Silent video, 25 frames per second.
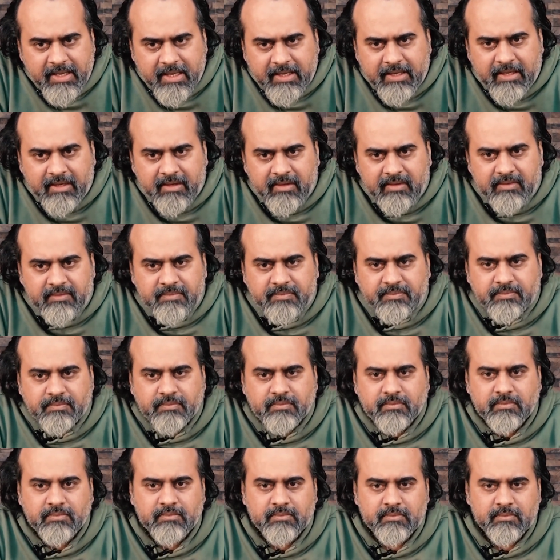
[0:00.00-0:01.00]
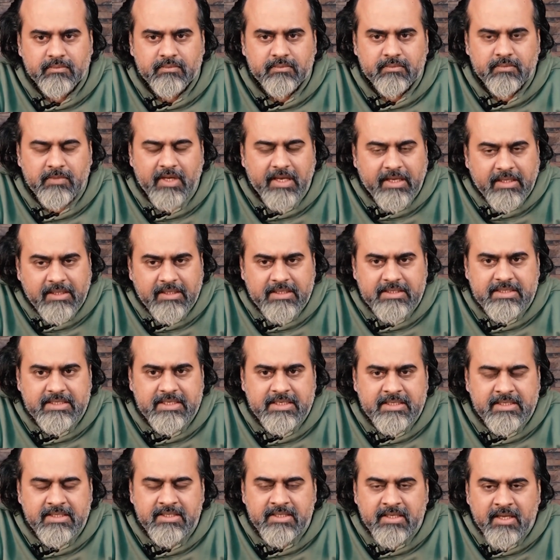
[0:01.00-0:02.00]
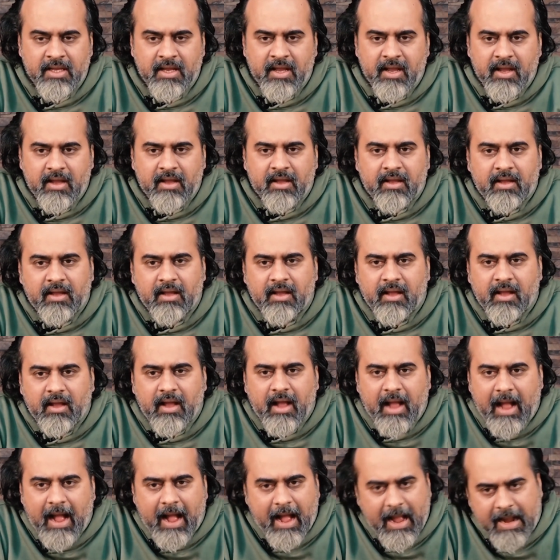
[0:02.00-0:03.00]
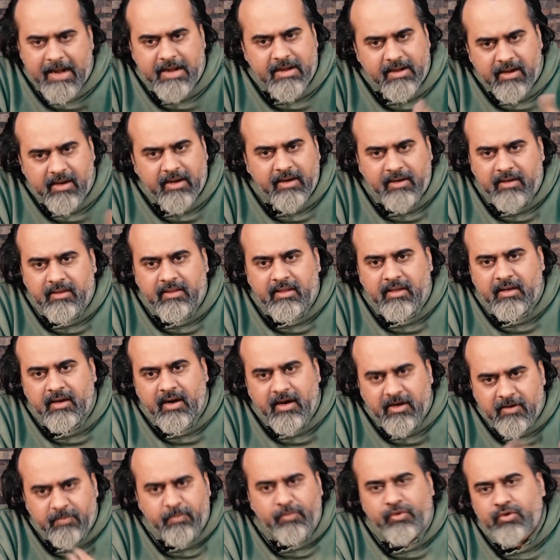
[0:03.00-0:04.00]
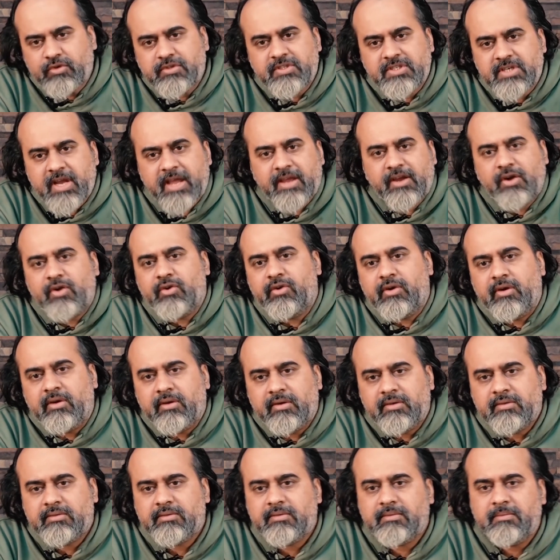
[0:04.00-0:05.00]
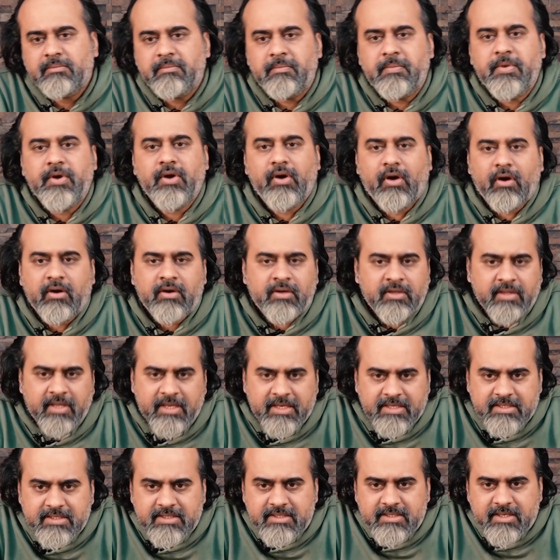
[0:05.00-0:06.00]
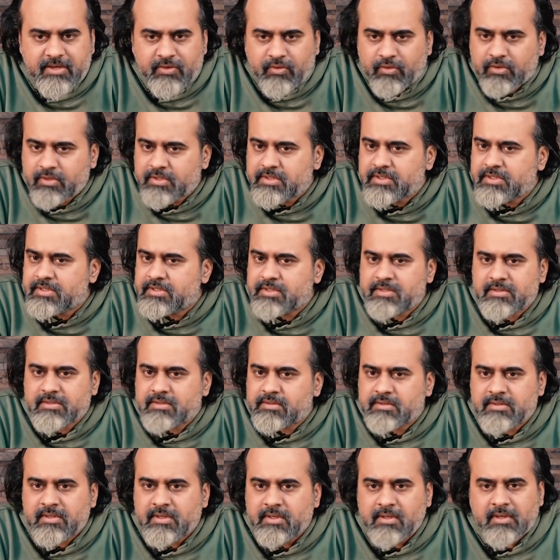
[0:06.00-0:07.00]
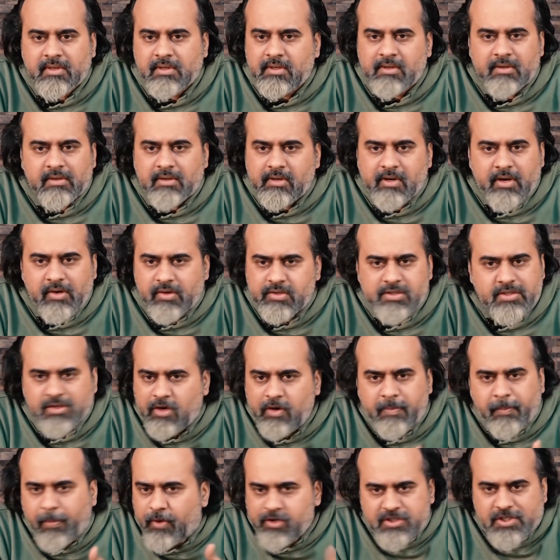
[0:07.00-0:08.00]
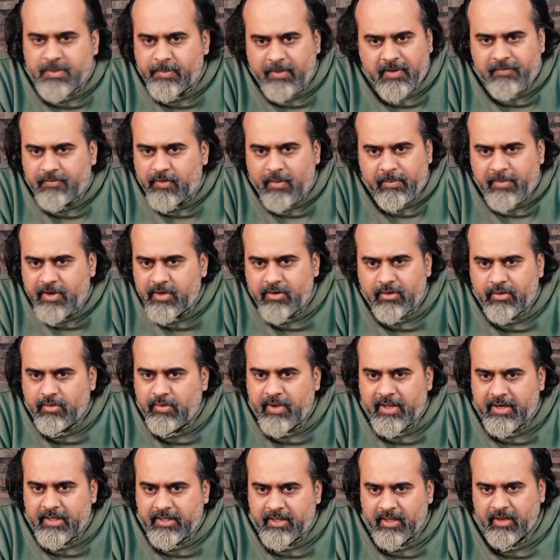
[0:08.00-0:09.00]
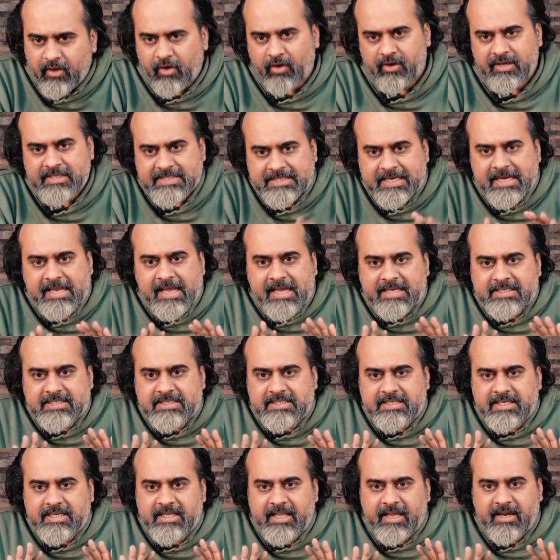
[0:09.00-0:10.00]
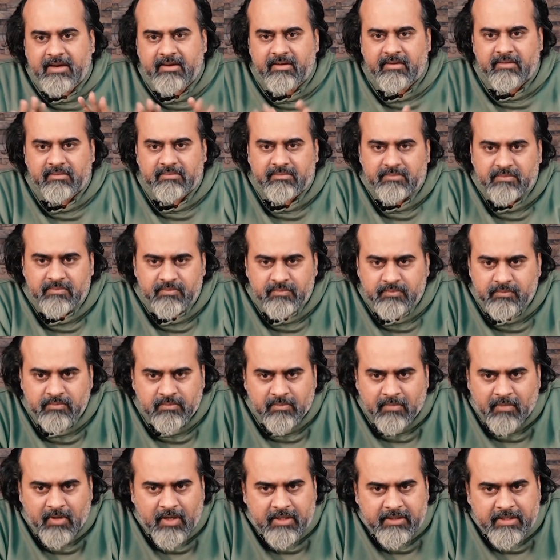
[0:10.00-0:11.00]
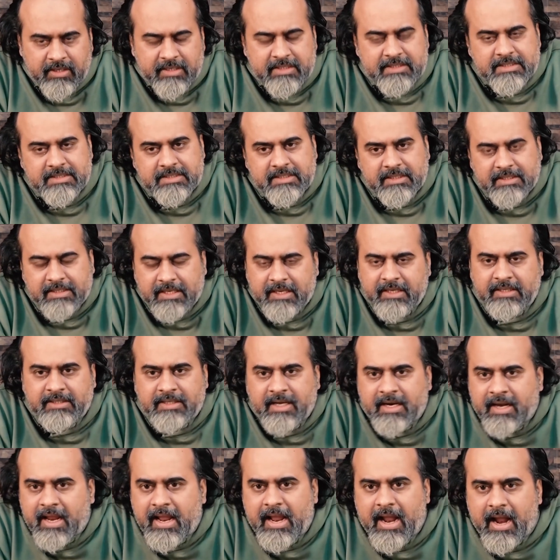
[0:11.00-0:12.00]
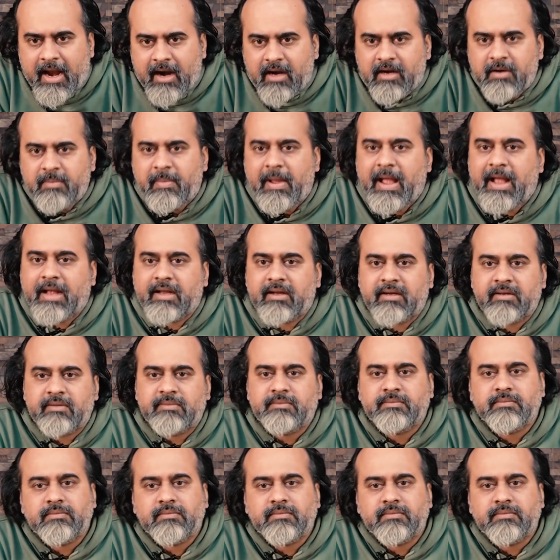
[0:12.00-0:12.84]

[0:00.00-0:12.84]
kick in. In the sense, I did the utmost I could. Beyond this, it was, it was not possible for me to do anything. Honestly, I say that. There is nothing that I held back.